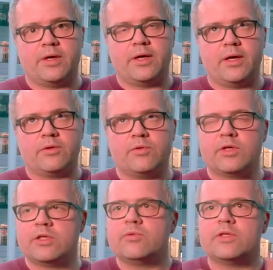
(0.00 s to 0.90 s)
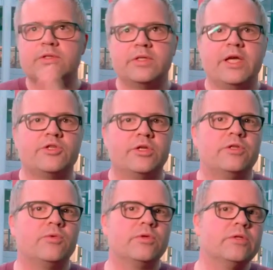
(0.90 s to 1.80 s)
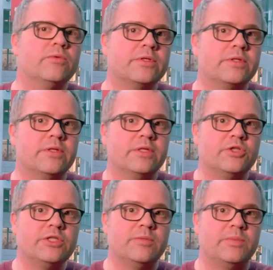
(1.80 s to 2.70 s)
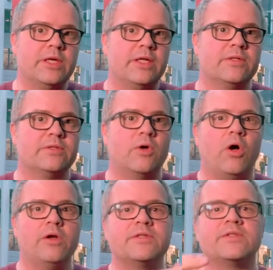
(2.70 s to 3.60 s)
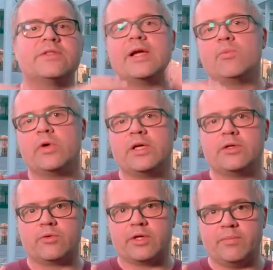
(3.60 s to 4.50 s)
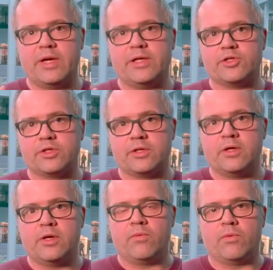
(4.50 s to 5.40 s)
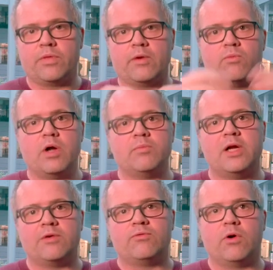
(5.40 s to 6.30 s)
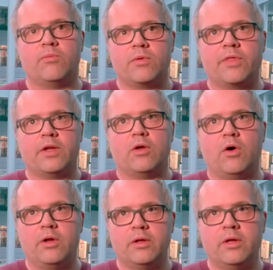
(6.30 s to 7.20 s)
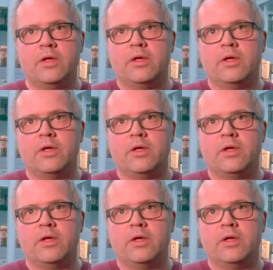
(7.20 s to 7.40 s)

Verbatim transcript: uh, you can do this in Azure, and you can do this in GCP, and it's all the same way you can manage it within one platform, within all